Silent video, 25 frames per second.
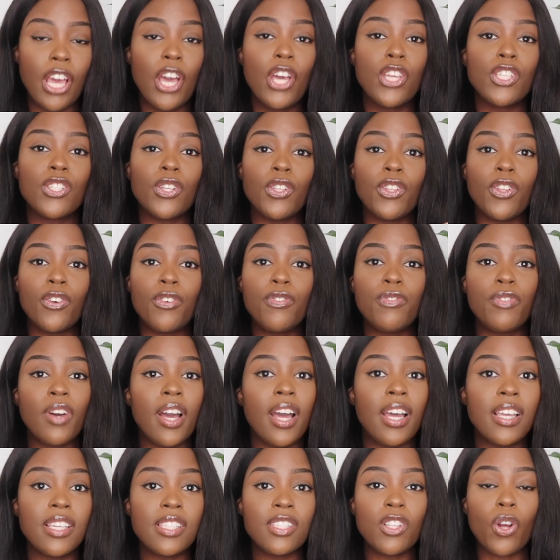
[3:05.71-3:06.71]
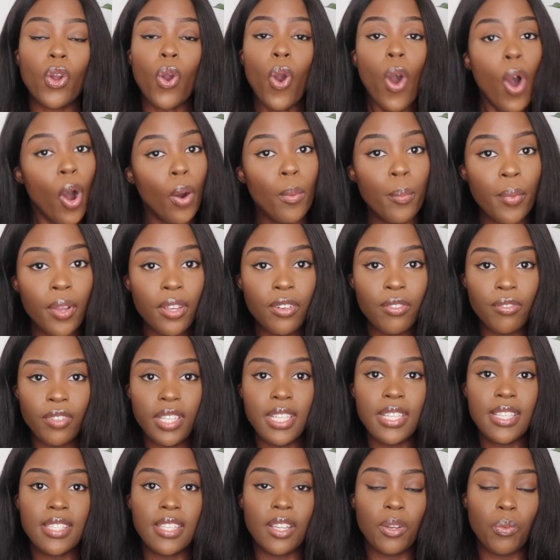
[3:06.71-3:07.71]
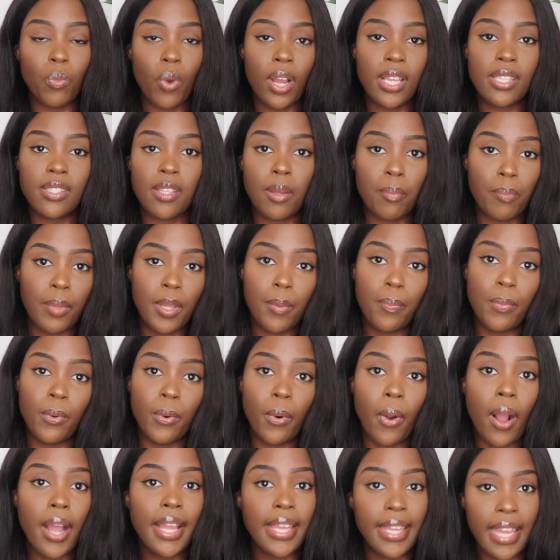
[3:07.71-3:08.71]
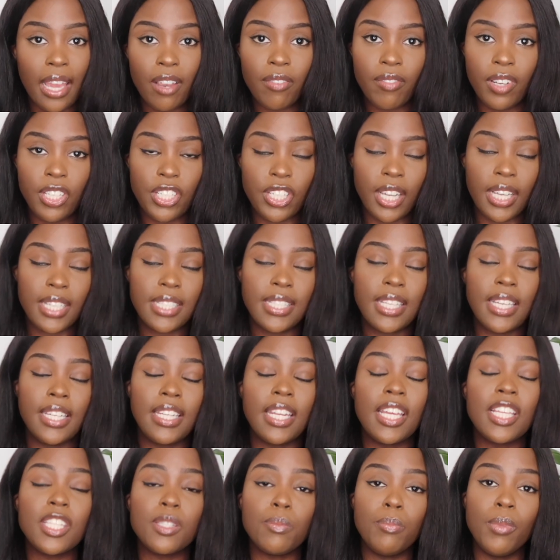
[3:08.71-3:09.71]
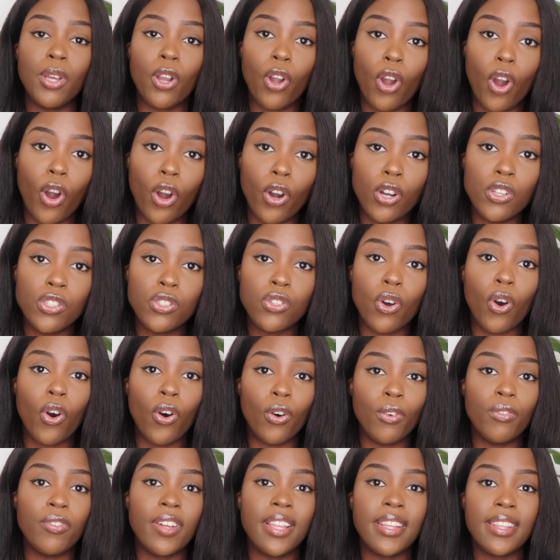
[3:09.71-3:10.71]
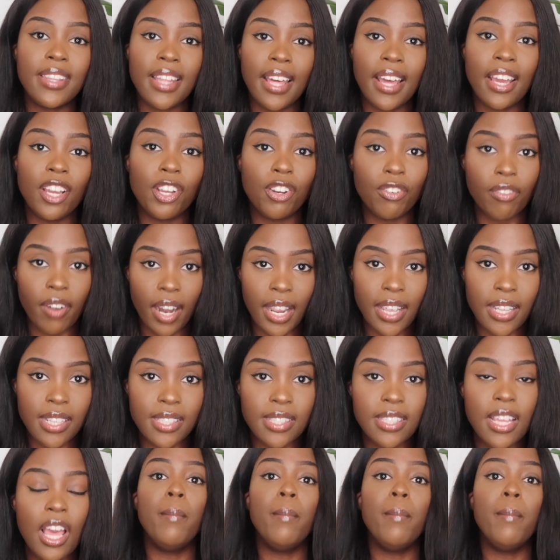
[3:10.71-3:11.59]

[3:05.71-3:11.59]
So the first common reason why some people get rejected is because of their grades.